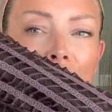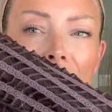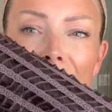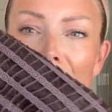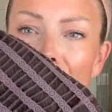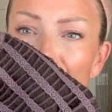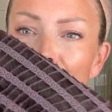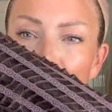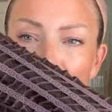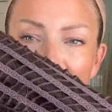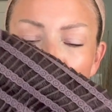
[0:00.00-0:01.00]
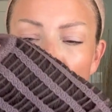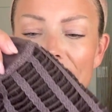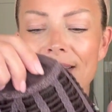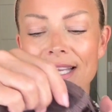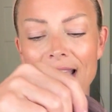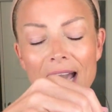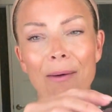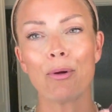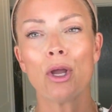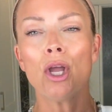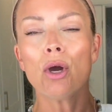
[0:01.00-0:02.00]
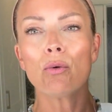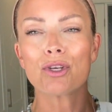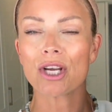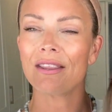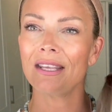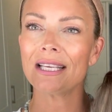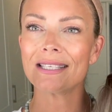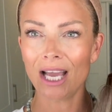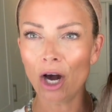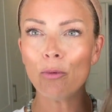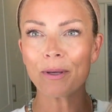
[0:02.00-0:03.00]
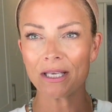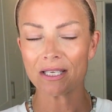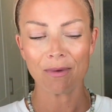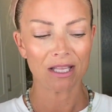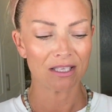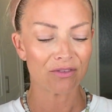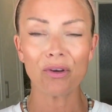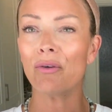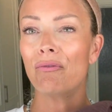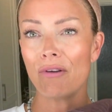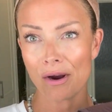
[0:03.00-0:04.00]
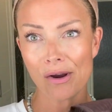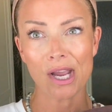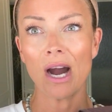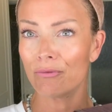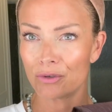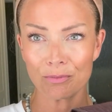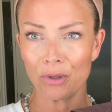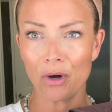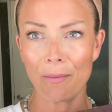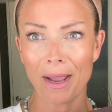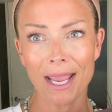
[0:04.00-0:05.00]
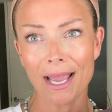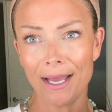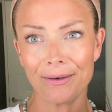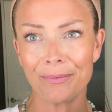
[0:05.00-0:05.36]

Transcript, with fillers: amount of stretch in this cap, which I think is helping to make this feel very comfortable on my head.